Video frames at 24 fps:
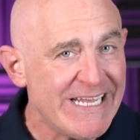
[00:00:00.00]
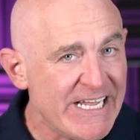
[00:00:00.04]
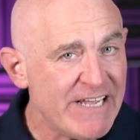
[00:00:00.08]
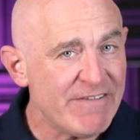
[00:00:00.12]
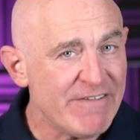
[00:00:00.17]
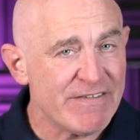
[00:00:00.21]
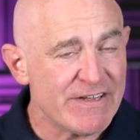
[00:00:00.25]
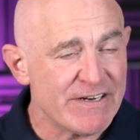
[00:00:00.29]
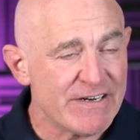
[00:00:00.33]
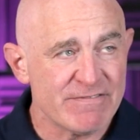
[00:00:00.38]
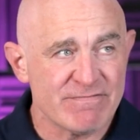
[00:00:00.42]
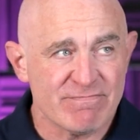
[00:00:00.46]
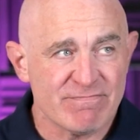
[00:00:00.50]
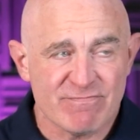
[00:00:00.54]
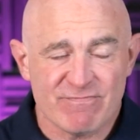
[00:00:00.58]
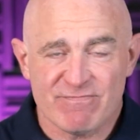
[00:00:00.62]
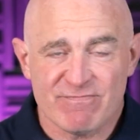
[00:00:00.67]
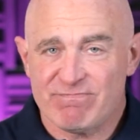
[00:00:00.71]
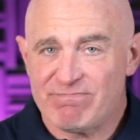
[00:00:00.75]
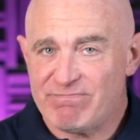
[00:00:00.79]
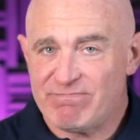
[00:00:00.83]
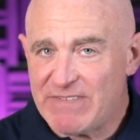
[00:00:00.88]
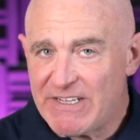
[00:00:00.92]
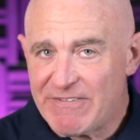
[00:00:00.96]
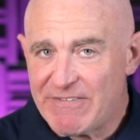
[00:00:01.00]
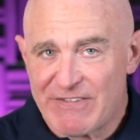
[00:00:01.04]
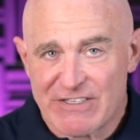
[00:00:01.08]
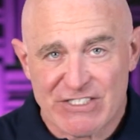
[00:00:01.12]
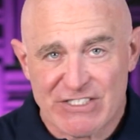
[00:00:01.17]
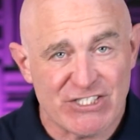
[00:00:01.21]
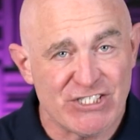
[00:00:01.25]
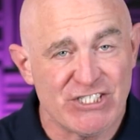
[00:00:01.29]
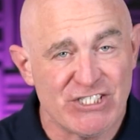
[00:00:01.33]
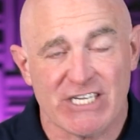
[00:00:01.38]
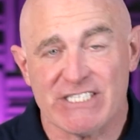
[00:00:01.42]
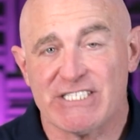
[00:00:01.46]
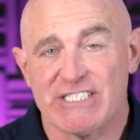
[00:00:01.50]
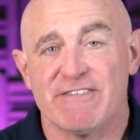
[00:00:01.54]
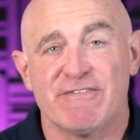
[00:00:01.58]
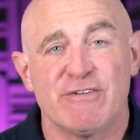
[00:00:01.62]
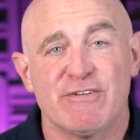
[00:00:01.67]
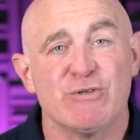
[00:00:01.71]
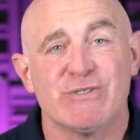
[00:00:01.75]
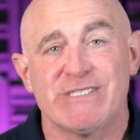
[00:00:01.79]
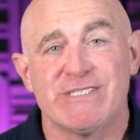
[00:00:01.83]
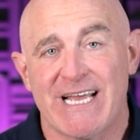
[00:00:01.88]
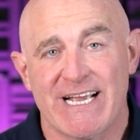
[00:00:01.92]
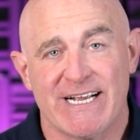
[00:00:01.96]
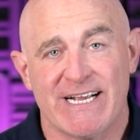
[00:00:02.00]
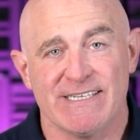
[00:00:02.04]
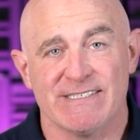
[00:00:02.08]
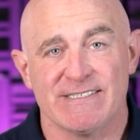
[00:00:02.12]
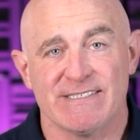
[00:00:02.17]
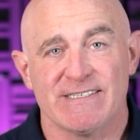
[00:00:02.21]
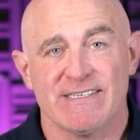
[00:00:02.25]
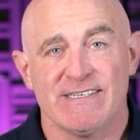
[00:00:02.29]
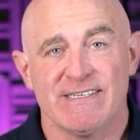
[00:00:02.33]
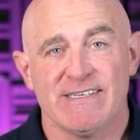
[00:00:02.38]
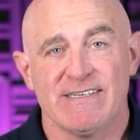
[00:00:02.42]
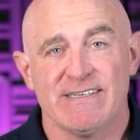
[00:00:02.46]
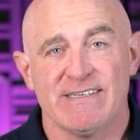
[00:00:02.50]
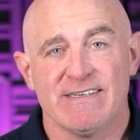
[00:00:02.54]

even if it's just a few seconds.